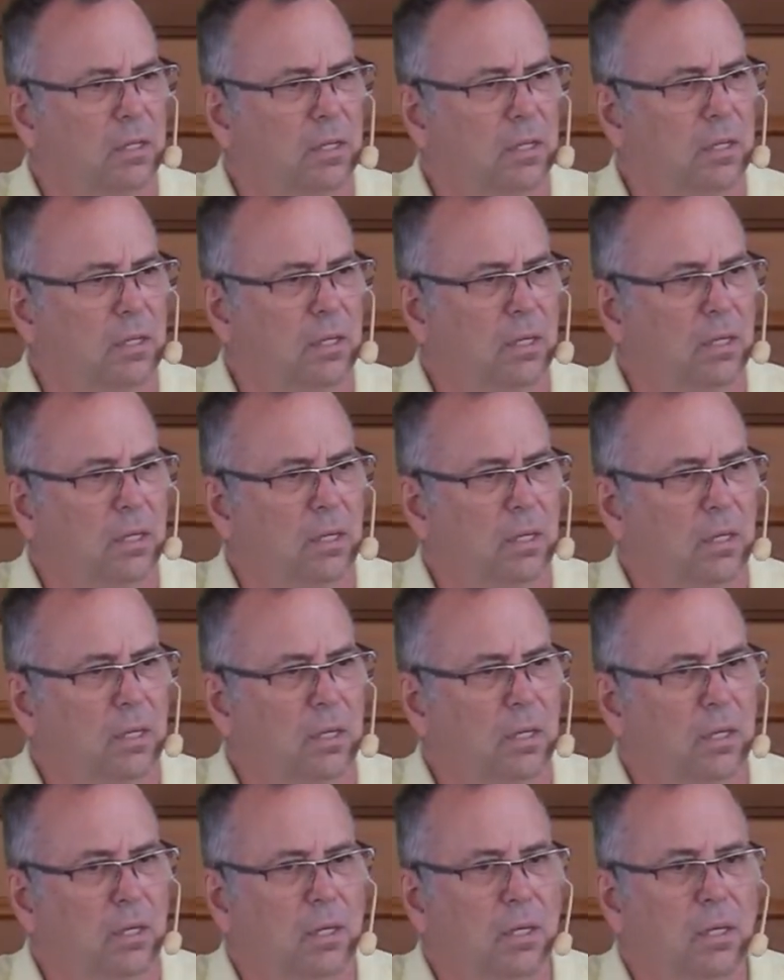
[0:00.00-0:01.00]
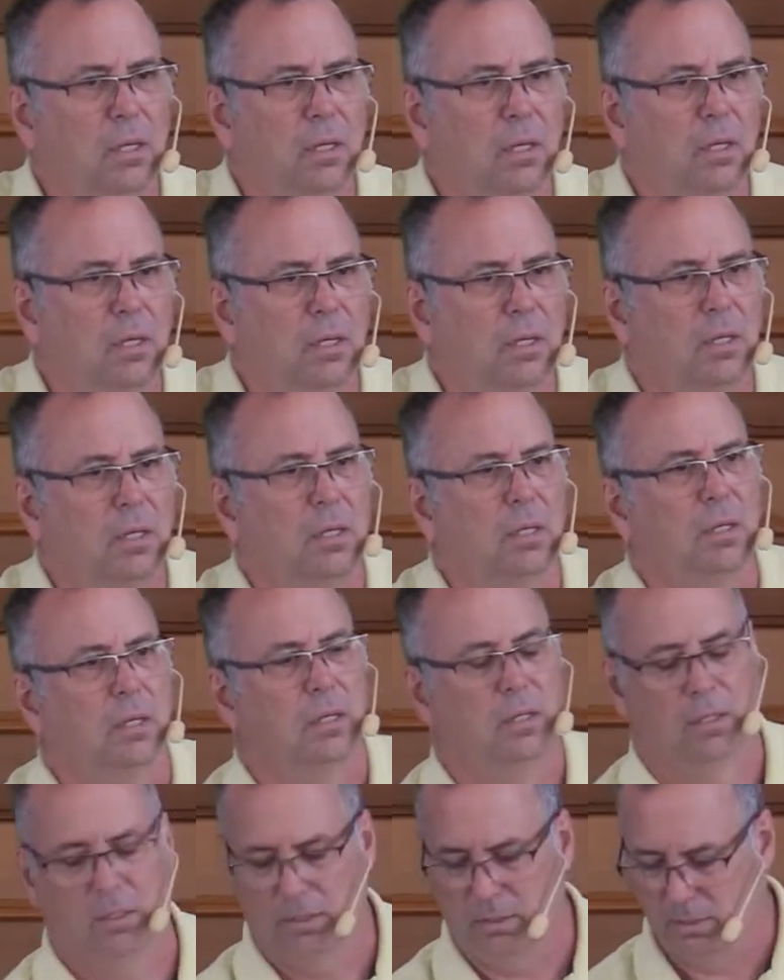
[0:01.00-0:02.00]

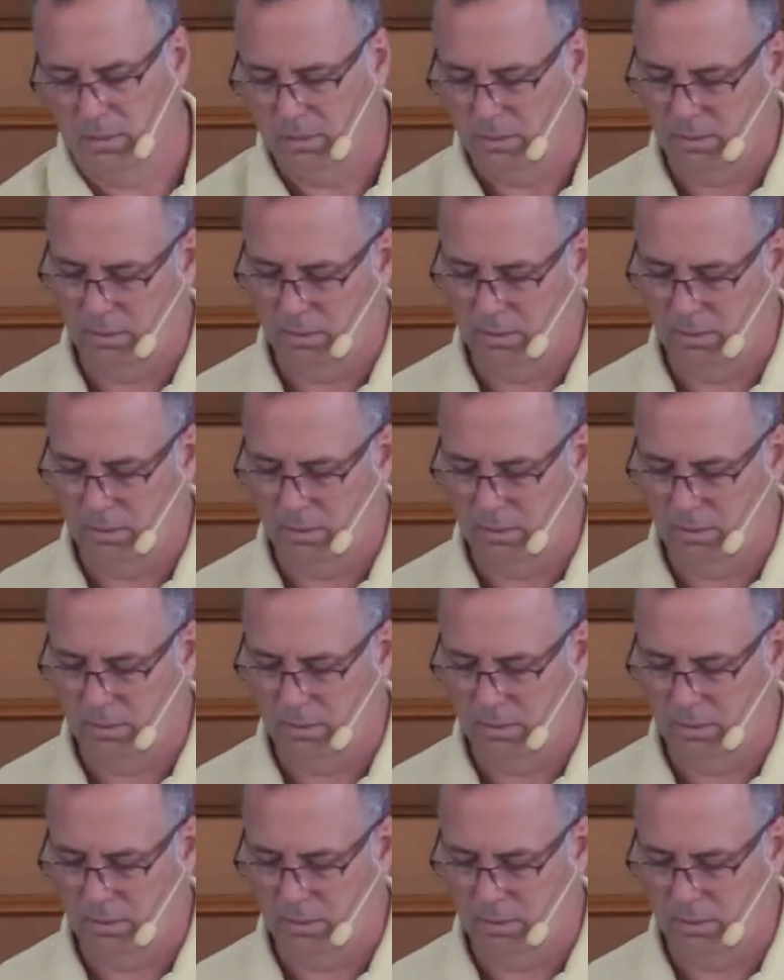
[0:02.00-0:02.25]
No one is speaking in this clip.